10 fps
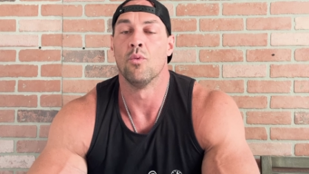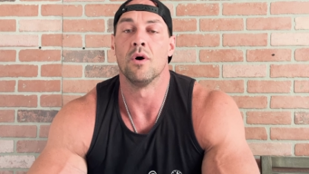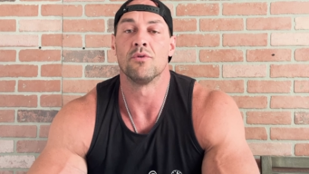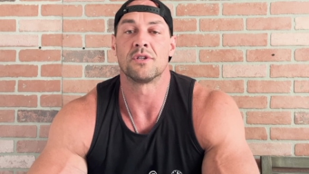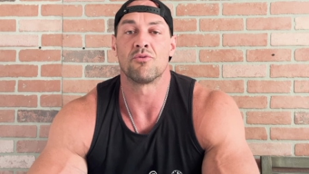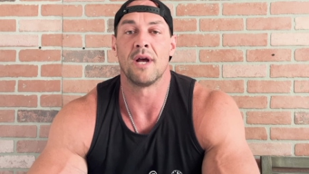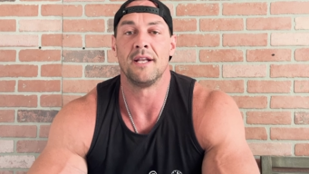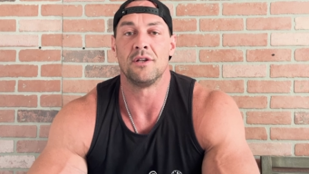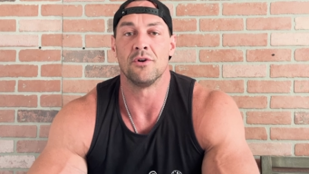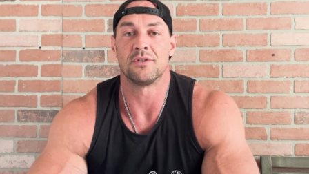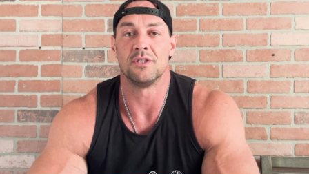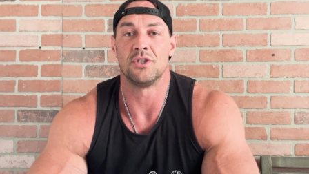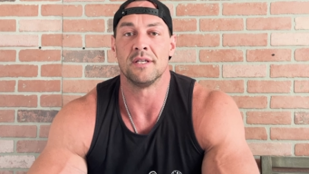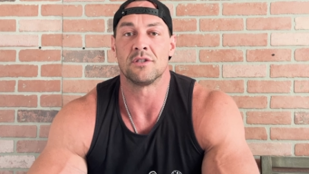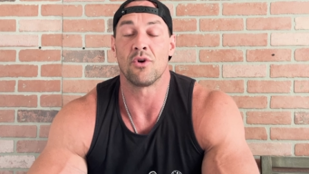what was the right
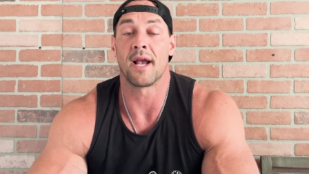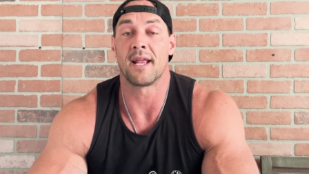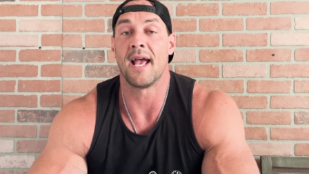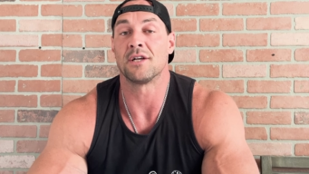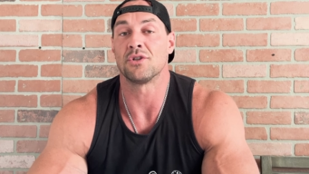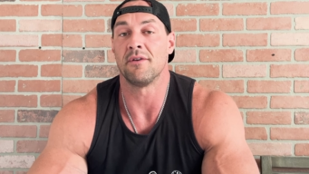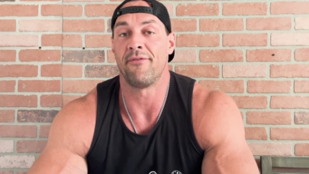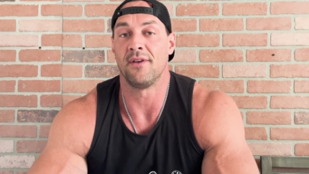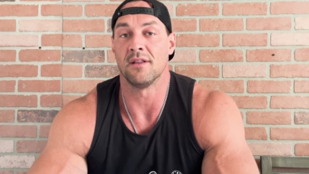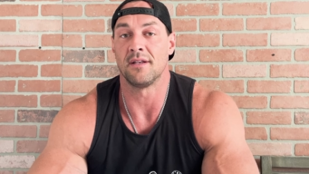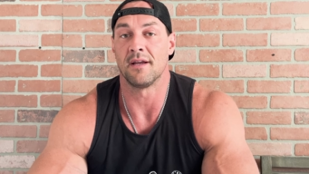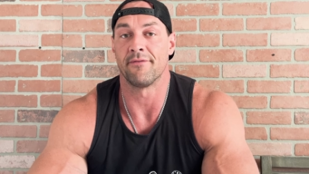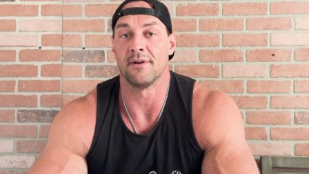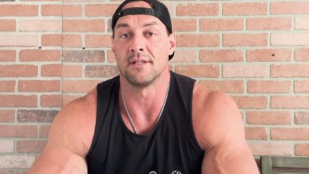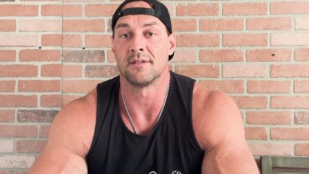dosages so I could actually feel a
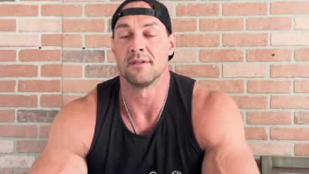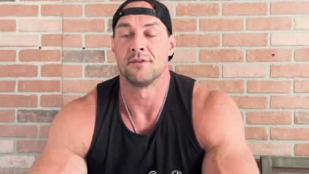difference.